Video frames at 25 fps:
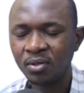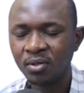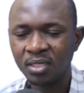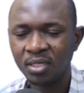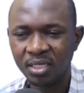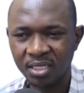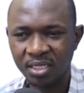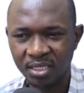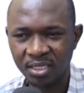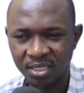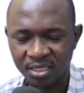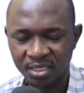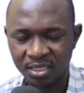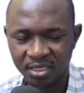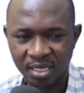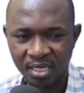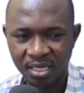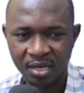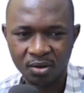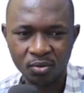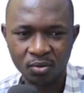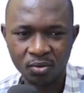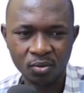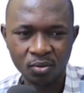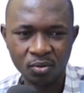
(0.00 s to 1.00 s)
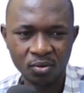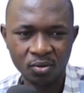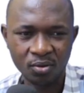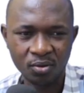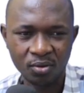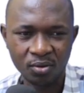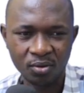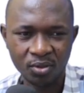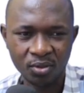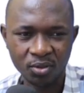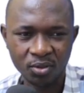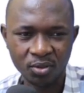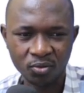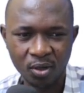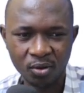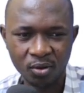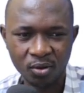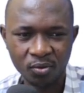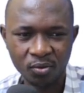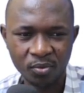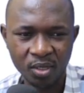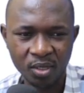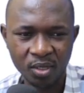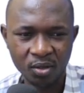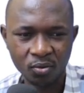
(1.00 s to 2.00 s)
price, which is the minimum
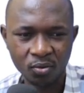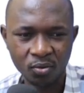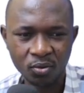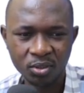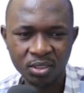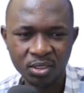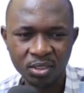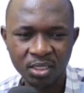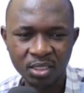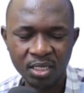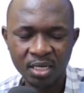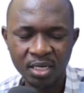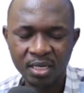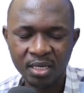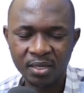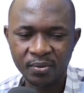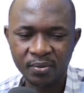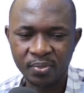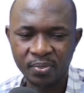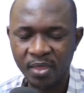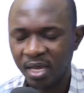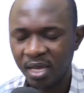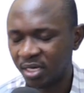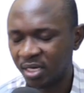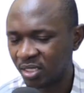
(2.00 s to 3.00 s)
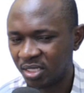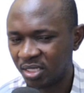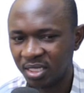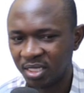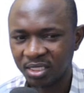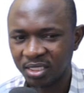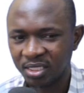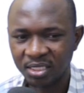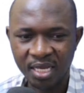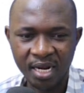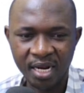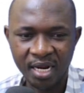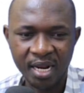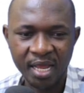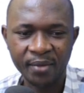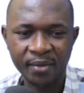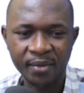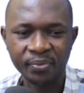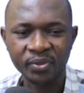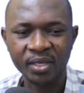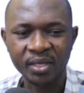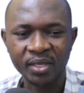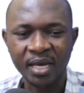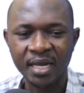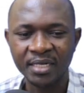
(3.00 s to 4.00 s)
price that the
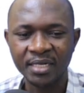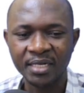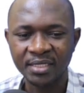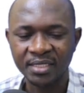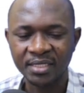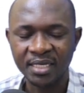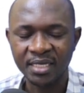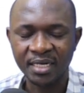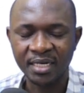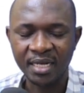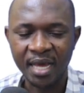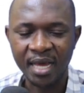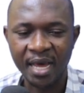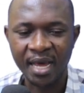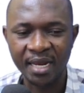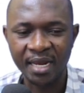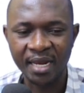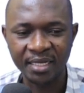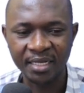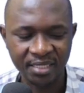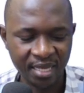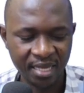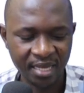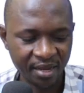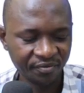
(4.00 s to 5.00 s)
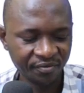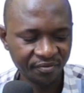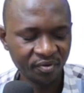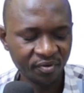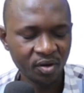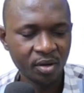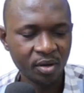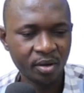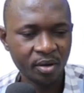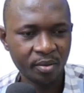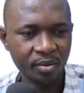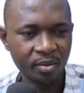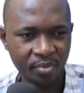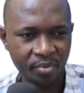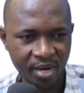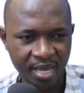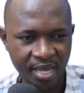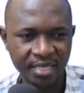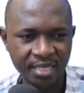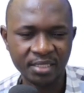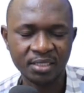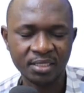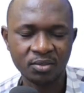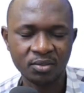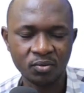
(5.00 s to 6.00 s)
contract can,
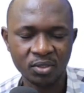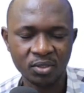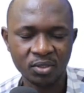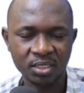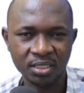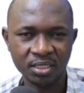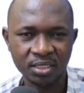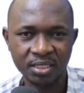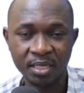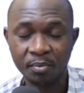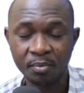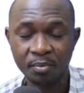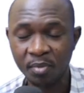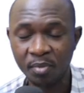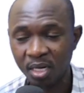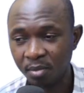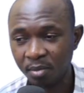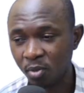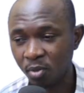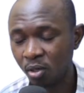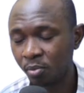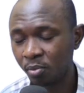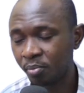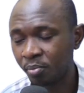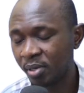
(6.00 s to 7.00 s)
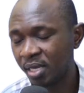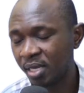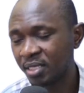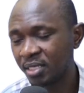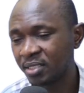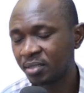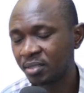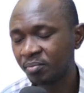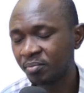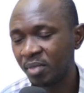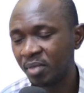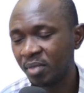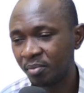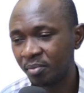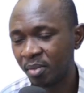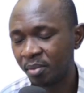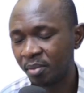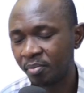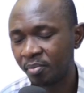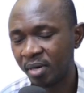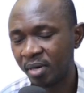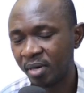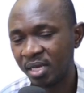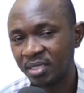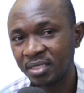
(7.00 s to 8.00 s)
the auction can
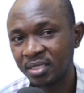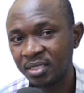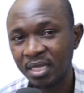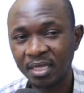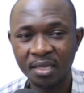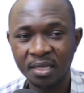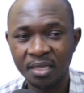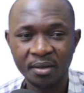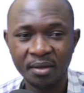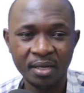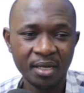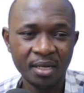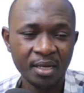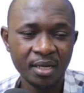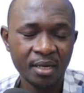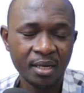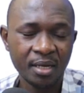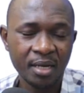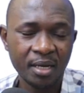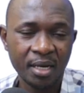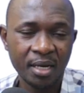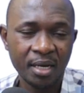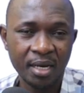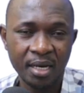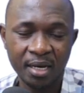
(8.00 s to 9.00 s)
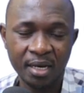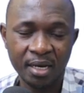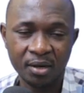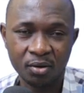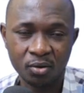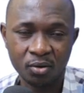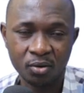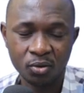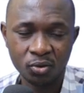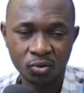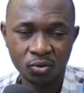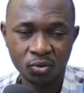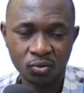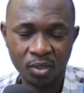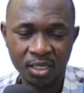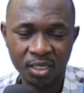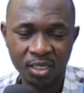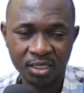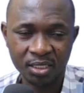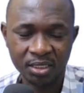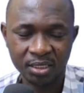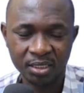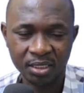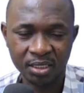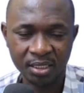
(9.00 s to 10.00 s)
fall below. Then
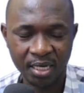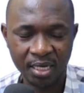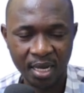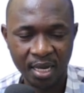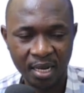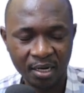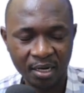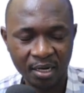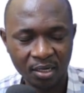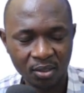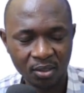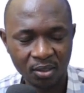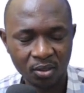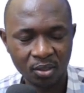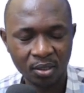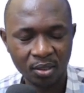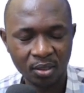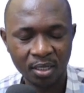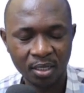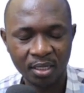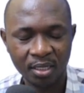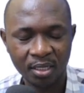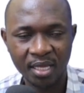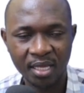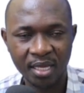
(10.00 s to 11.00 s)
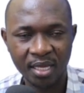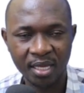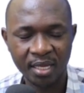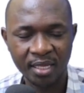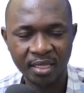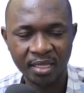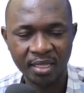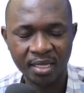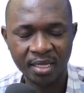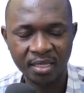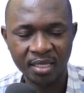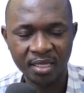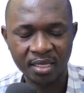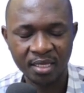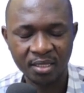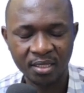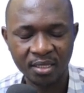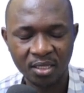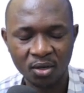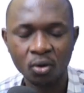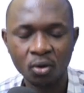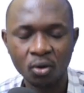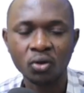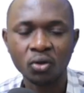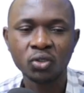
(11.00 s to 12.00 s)
the other
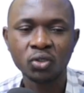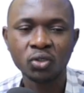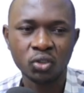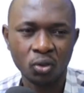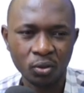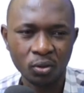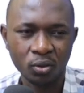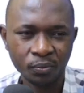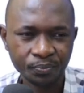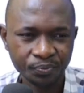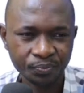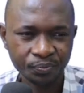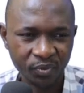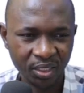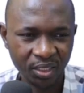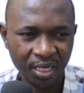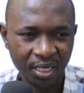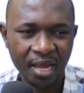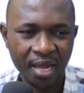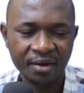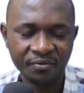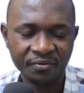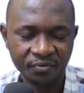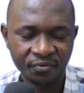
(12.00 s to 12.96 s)
rule